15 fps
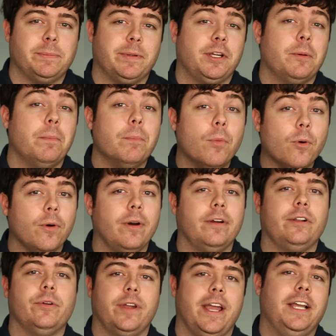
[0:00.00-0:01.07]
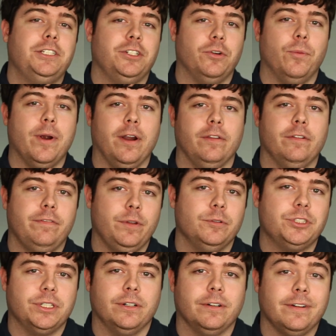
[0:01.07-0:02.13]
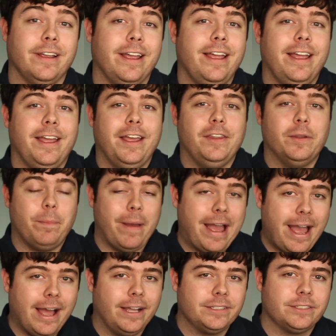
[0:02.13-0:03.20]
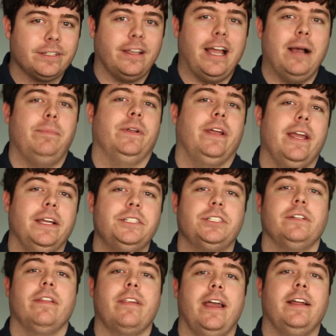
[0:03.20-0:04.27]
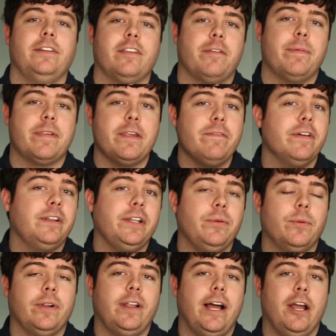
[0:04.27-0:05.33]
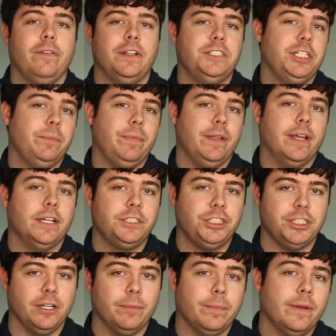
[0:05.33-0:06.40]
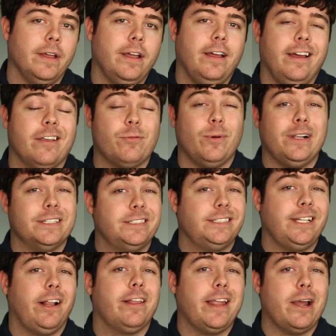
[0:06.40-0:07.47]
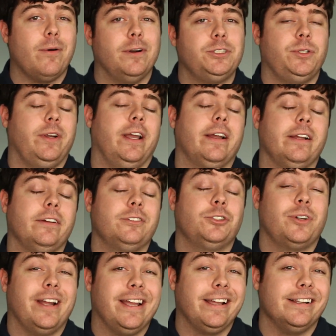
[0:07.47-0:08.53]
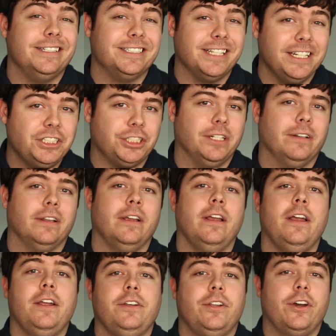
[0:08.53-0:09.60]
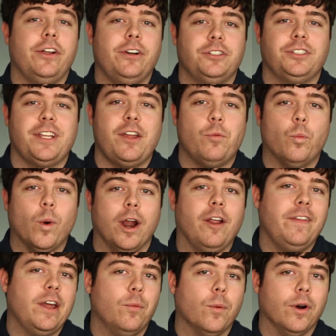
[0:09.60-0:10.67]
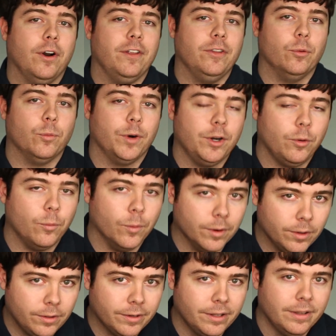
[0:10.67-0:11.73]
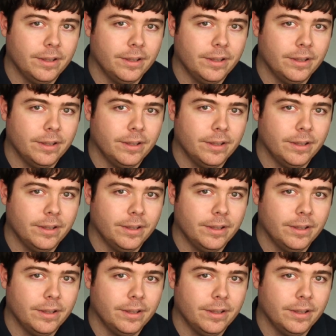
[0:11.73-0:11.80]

to become more location aware in the future. In the past, applications had to specifically rely on the GPS chip as well as cell tower triangulation to understand where they were in the real world.